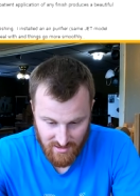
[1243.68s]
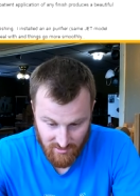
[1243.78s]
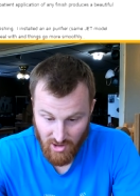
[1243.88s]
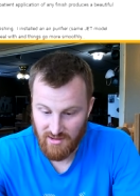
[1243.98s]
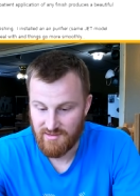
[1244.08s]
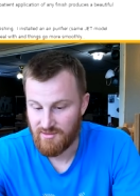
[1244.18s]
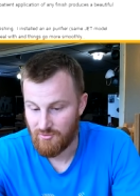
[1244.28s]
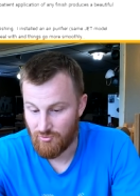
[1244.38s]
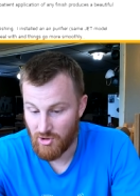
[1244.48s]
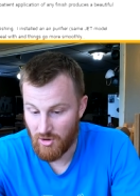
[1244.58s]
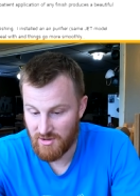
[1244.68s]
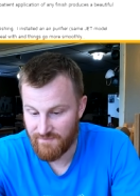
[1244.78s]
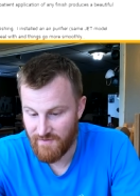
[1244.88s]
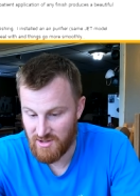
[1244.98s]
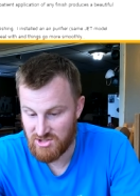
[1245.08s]
He writes, regarding
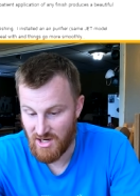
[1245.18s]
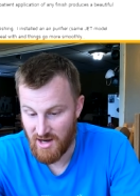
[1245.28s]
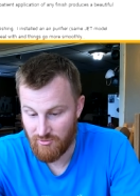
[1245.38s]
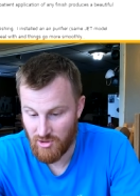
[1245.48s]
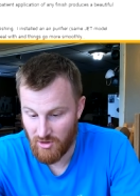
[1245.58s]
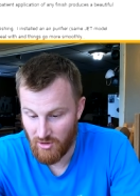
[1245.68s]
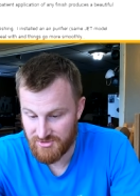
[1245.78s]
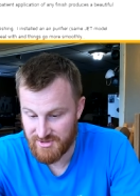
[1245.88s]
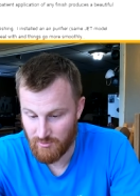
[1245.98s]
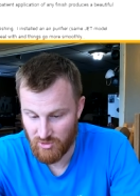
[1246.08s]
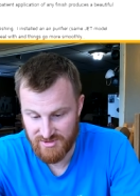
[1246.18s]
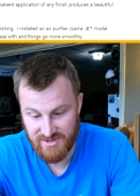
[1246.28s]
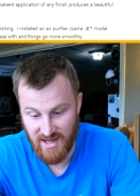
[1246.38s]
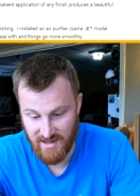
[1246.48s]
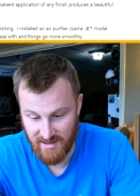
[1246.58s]
finish, I recall someone
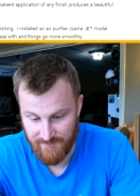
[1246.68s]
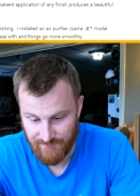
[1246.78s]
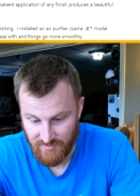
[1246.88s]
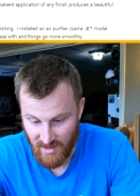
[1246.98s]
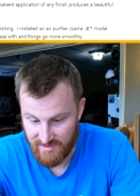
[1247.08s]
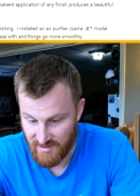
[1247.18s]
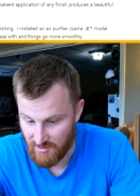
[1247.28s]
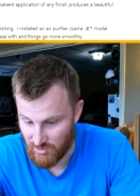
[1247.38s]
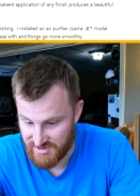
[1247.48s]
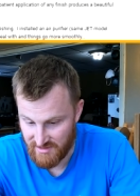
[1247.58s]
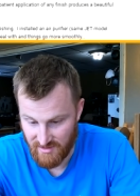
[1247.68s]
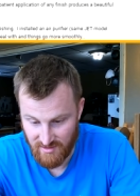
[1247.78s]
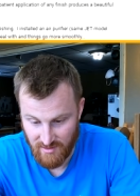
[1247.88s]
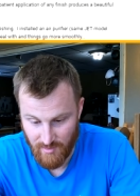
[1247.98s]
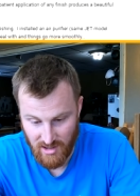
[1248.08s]
saying, I think it was at
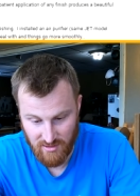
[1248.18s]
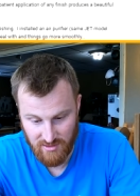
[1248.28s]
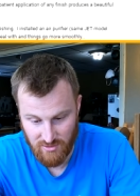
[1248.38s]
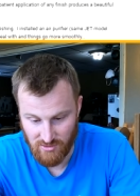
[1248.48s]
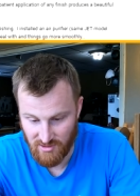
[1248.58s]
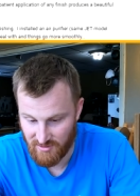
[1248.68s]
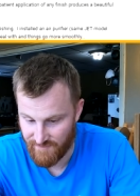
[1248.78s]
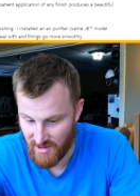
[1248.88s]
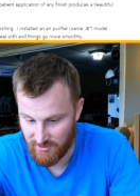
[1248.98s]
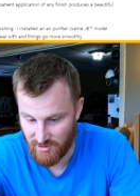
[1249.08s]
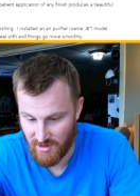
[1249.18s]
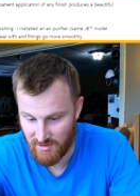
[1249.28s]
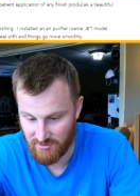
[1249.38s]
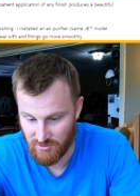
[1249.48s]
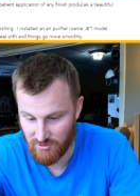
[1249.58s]
the Kamaka ukulele factory in
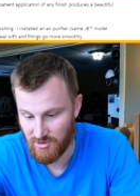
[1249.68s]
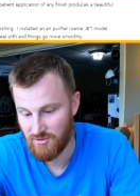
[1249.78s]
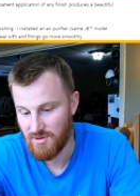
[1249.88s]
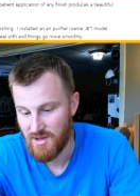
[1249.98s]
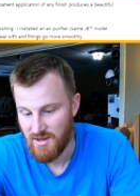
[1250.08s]
Honolulu,